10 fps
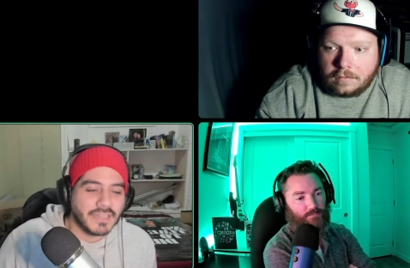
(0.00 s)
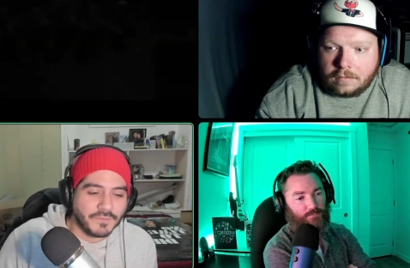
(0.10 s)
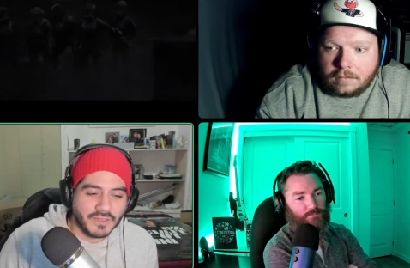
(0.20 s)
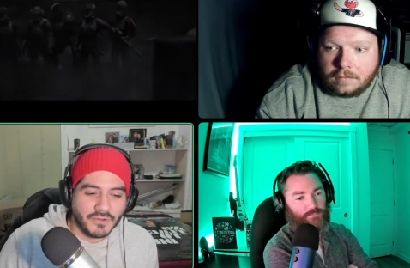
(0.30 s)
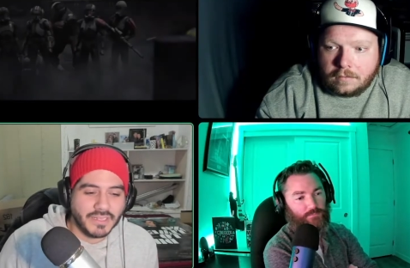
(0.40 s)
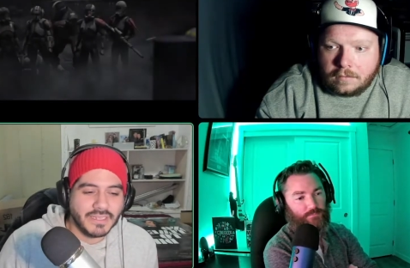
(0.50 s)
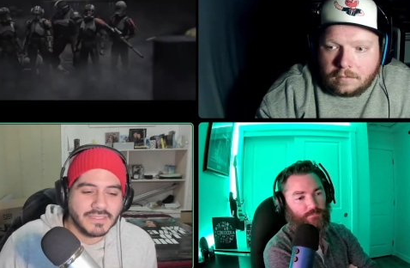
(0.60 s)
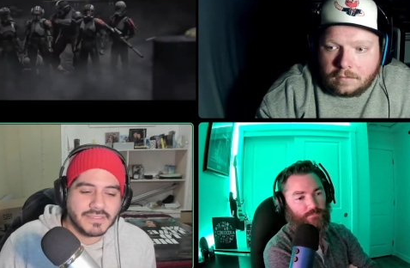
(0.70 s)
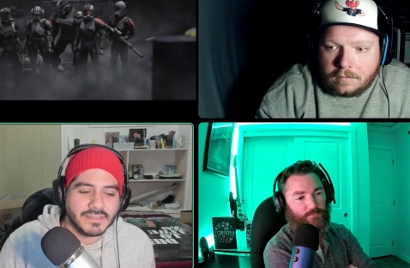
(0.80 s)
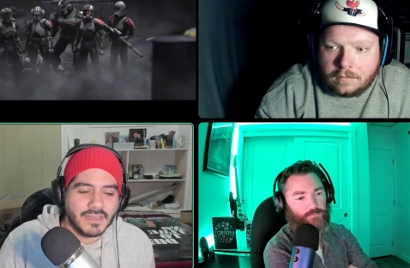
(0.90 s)
Speaker 1: Dave Filoni
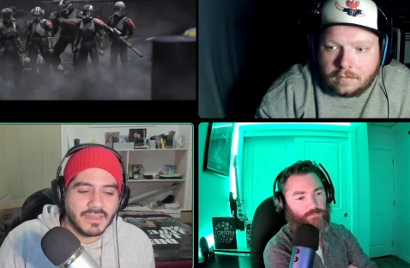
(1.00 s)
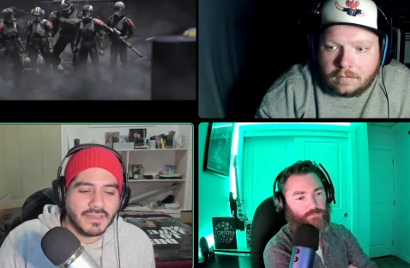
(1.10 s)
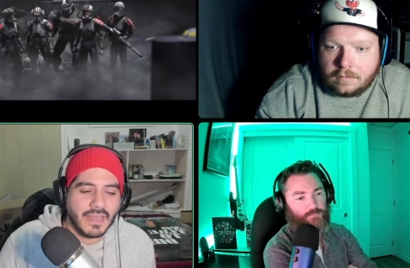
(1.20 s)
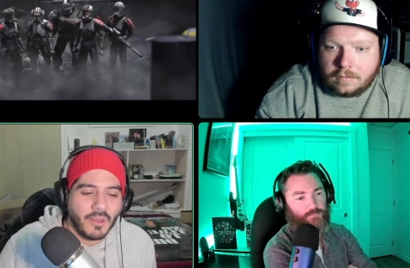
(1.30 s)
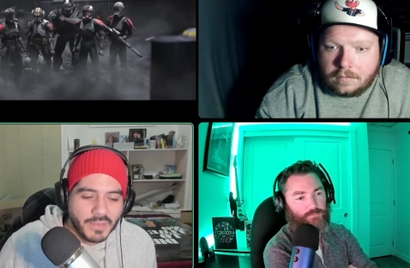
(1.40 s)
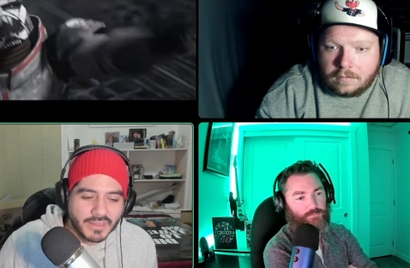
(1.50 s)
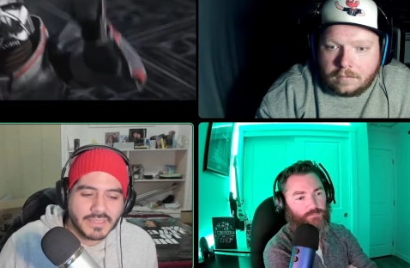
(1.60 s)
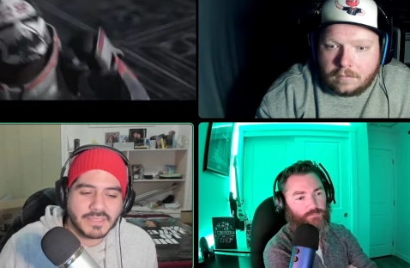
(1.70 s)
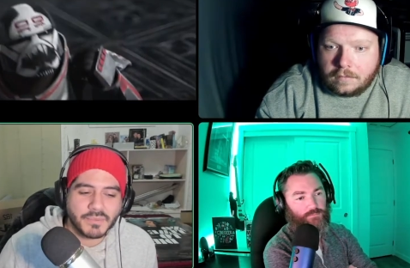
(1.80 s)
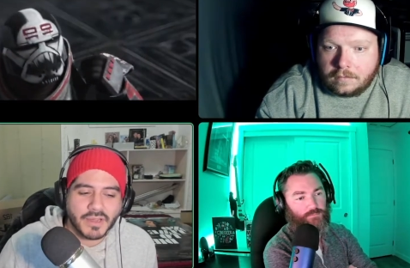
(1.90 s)
is uh, helming
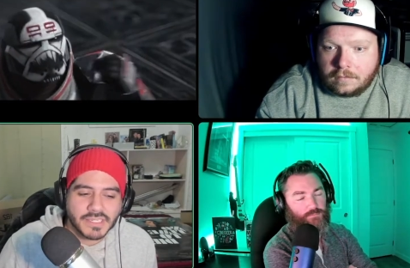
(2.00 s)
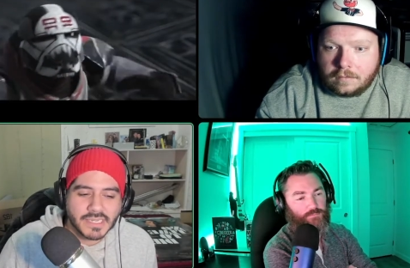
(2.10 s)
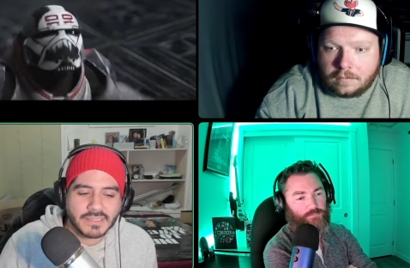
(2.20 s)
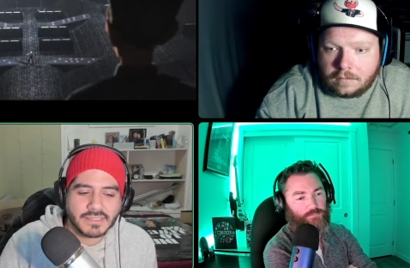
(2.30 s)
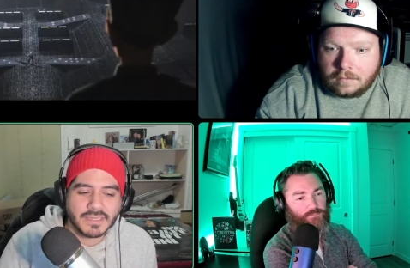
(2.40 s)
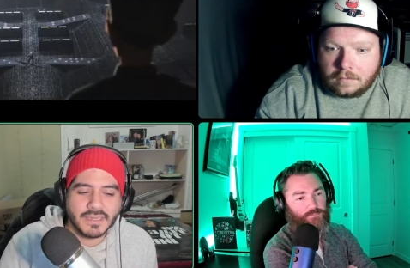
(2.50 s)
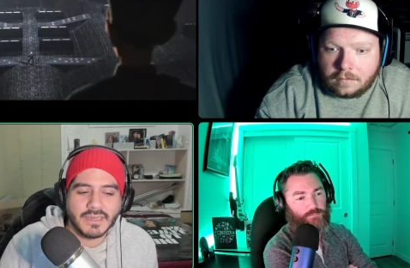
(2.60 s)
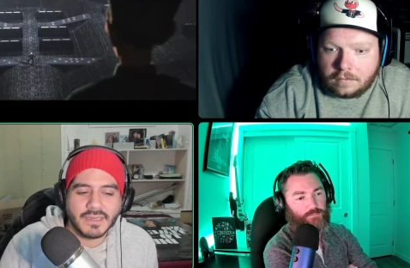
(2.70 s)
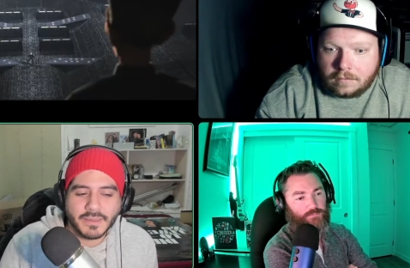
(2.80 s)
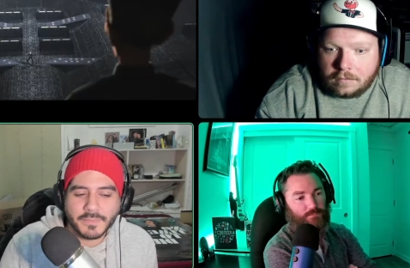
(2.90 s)
this project,
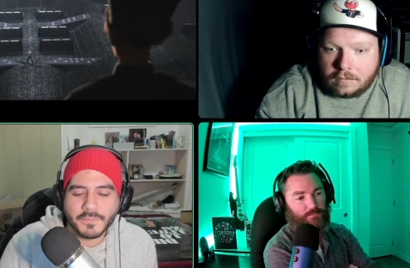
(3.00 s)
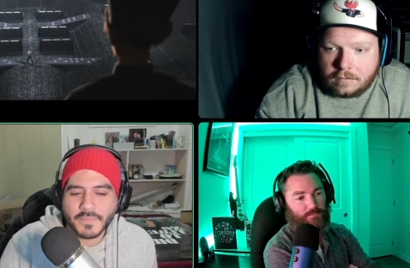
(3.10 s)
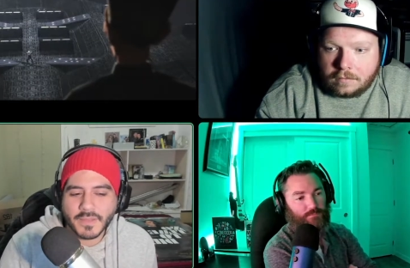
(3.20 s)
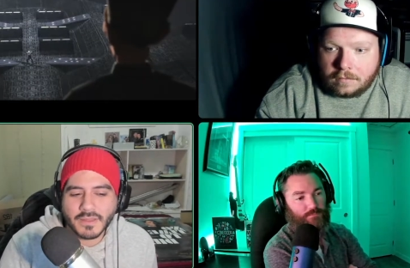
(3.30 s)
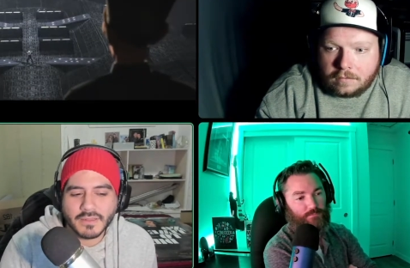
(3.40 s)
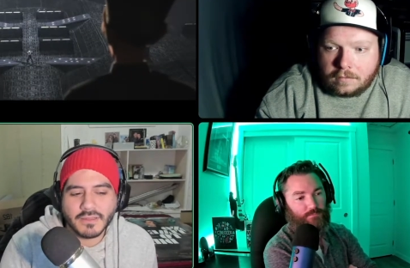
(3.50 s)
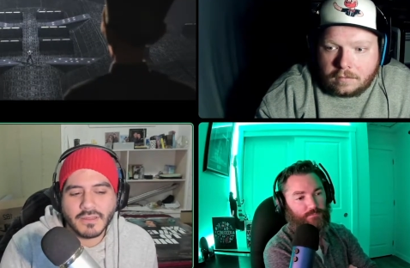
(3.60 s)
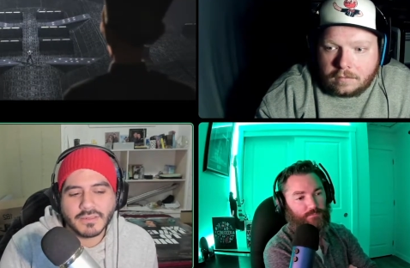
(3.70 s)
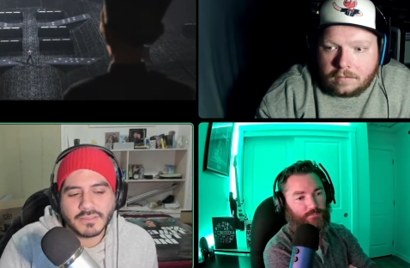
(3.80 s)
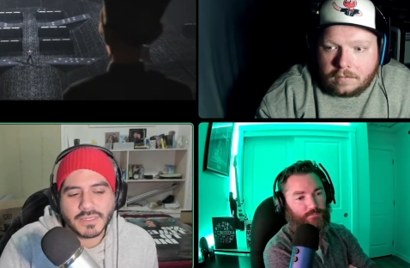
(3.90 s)
um,
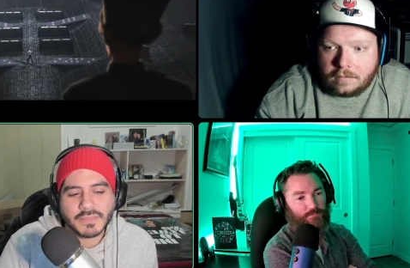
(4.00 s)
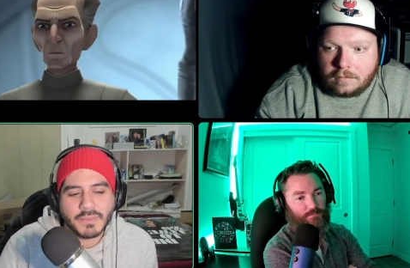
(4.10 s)
along directed